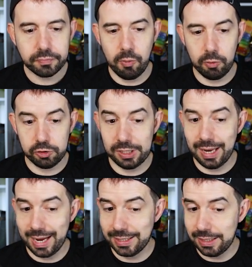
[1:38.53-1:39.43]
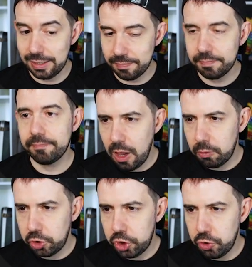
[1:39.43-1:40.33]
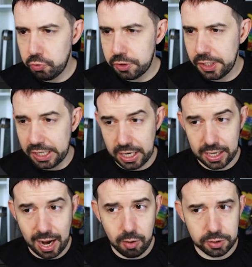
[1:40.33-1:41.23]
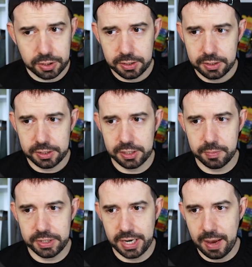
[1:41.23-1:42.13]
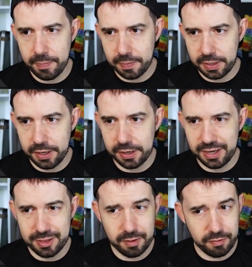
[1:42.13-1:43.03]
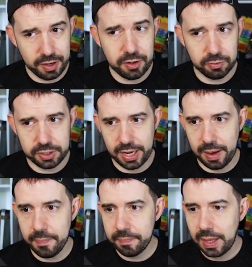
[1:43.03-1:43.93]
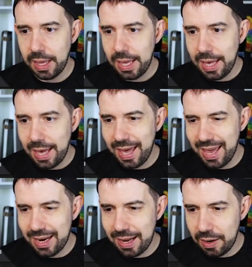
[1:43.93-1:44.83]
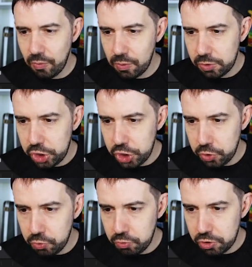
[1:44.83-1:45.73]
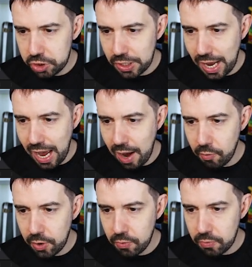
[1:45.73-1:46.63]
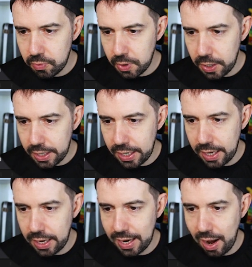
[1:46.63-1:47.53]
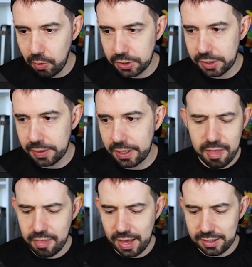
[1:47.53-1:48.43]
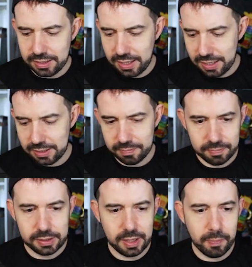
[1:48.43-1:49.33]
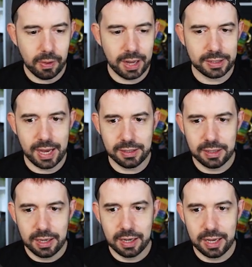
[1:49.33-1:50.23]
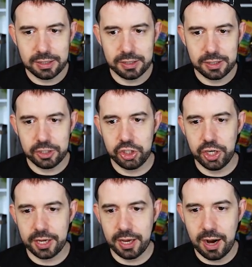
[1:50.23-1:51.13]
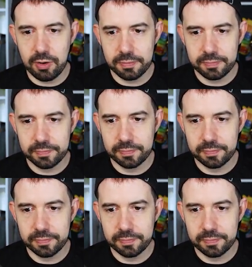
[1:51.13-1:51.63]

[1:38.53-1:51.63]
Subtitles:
I will select it. I'll choose the cutout sub tab here in the video tab, and I will choose auto cutout. And that's it. Simple like that. Let's check it out.